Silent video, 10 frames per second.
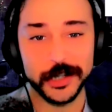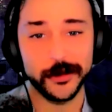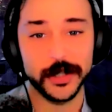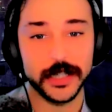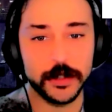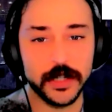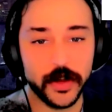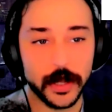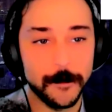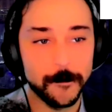to a specific
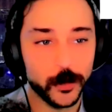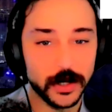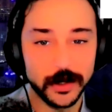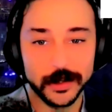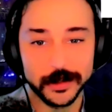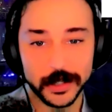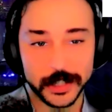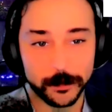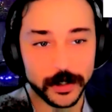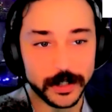
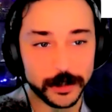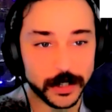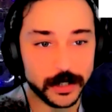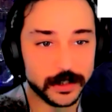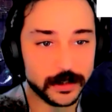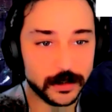discipline is because,